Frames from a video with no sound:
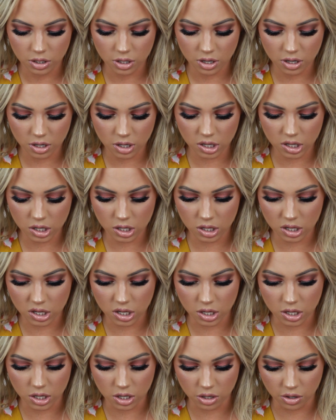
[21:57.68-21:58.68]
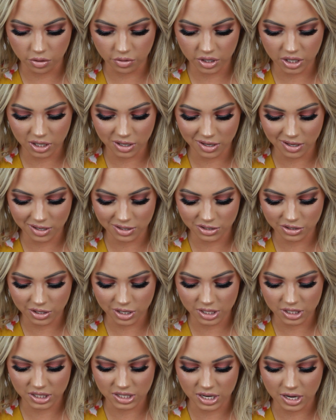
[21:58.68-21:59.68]
Oh,
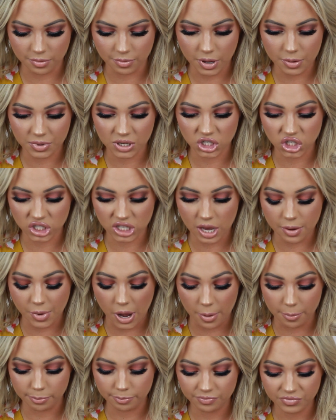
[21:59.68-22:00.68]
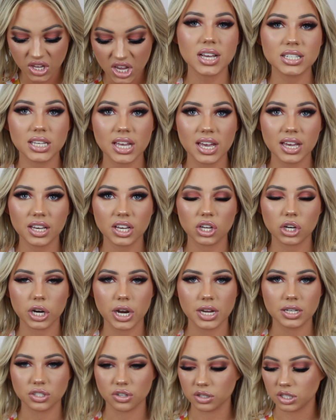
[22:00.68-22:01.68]
interesting. Maybe it just came out. You guys can't get your
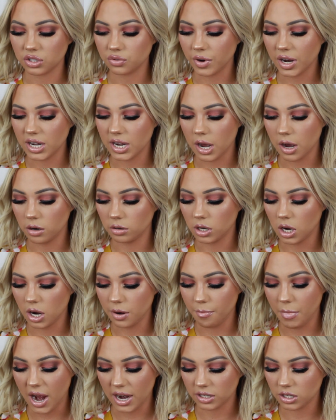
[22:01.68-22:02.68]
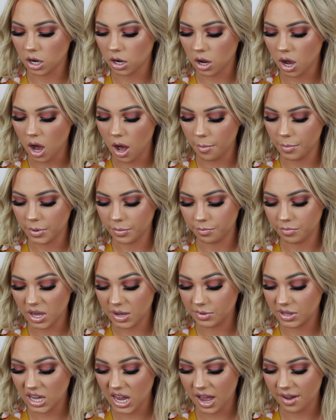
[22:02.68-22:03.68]
hands on this right now on MAC.com.
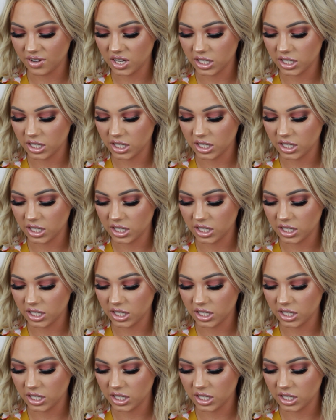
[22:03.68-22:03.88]
Maybe they have